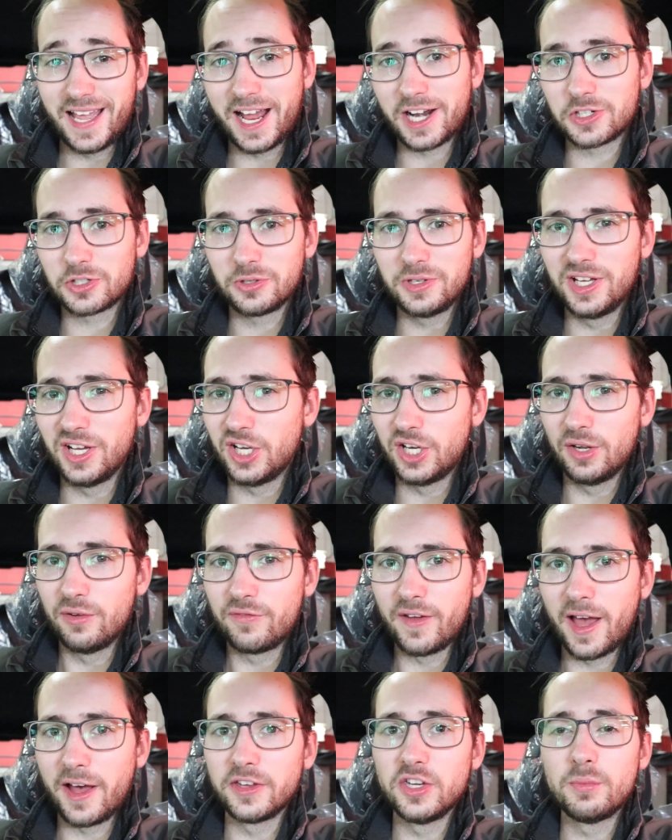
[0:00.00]
actually a good
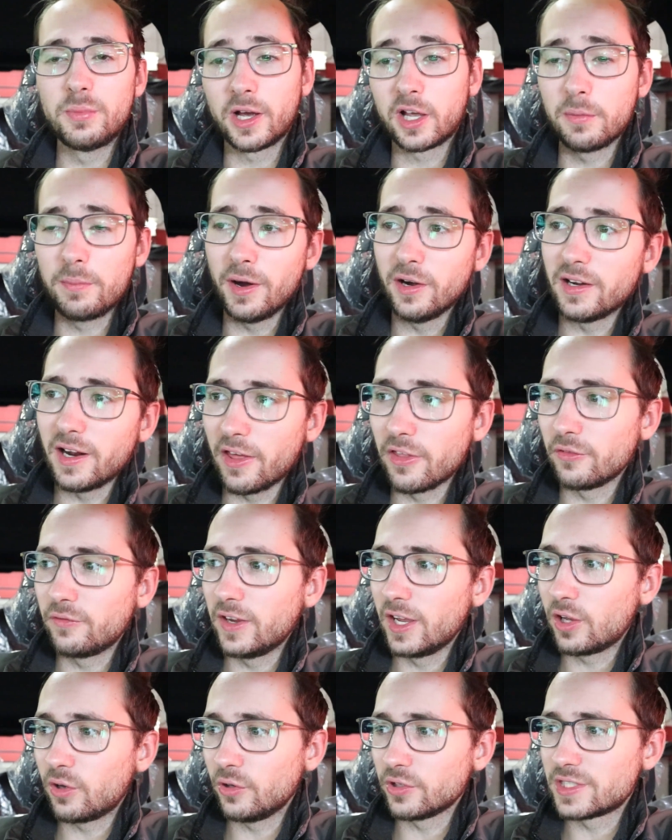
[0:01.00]
value, but compared to other
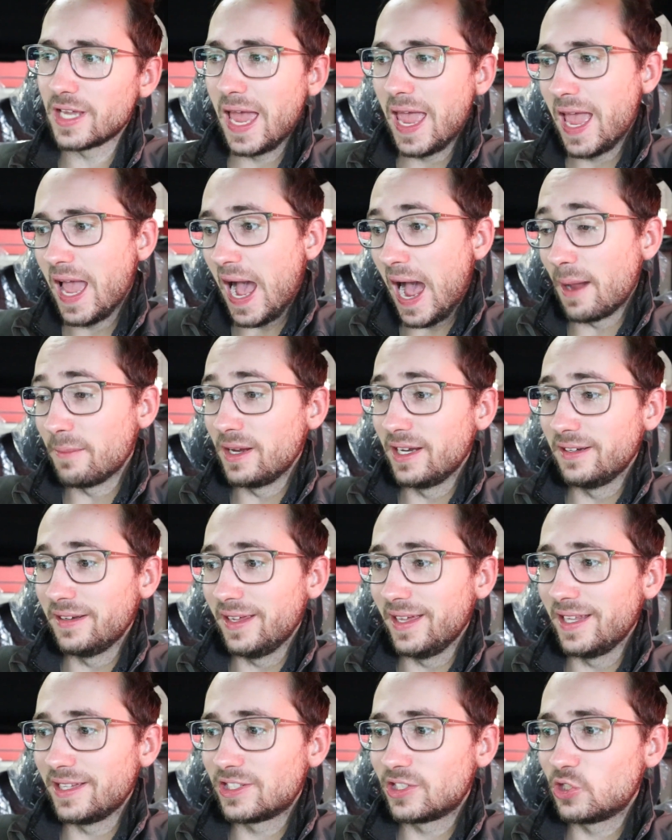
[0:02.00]
vehicles, I mean,
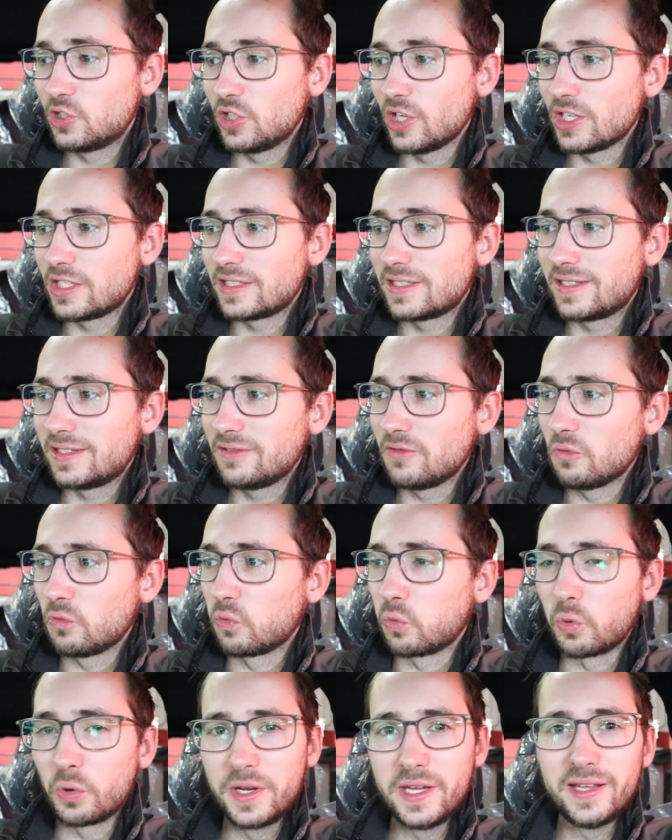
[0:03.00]
it's just
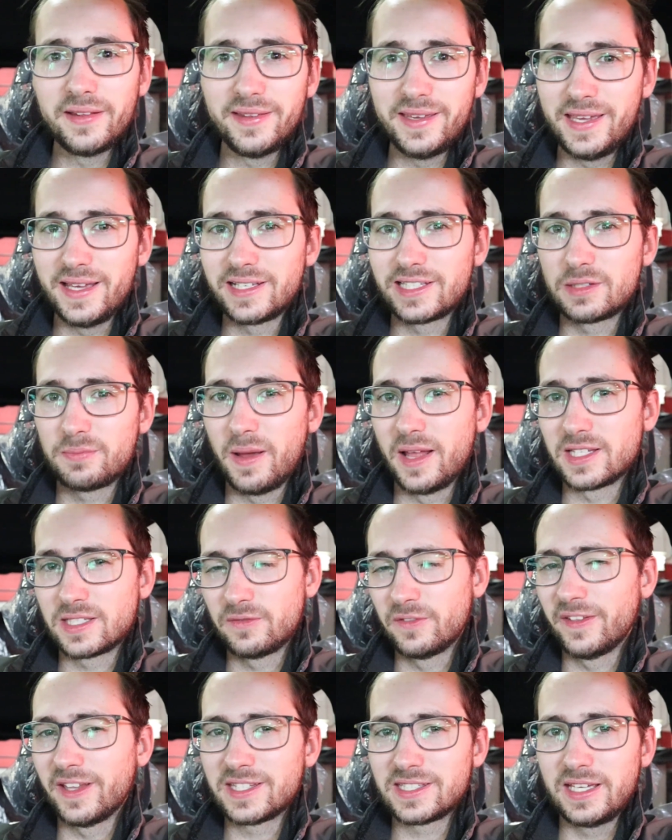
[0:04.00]
really
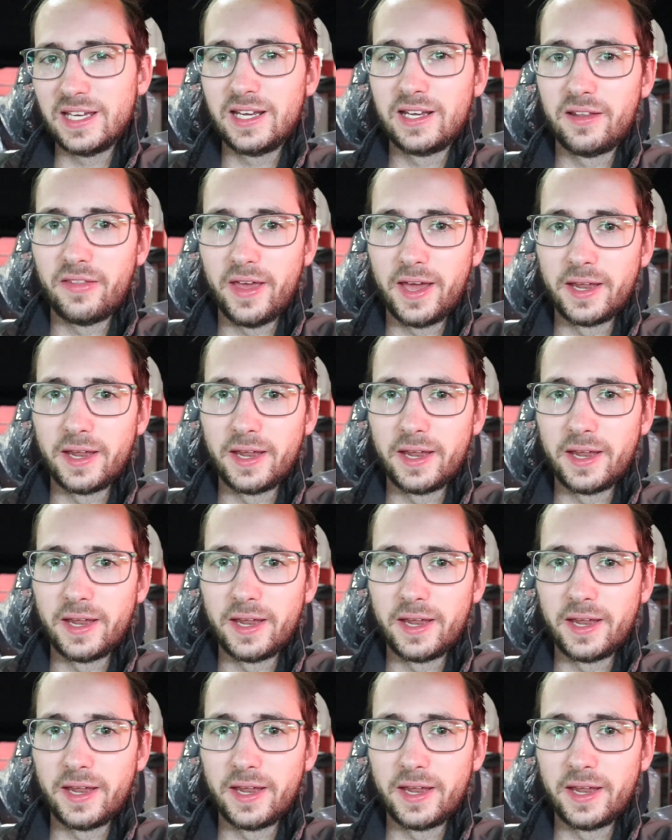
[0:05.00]
expensive, and let's get into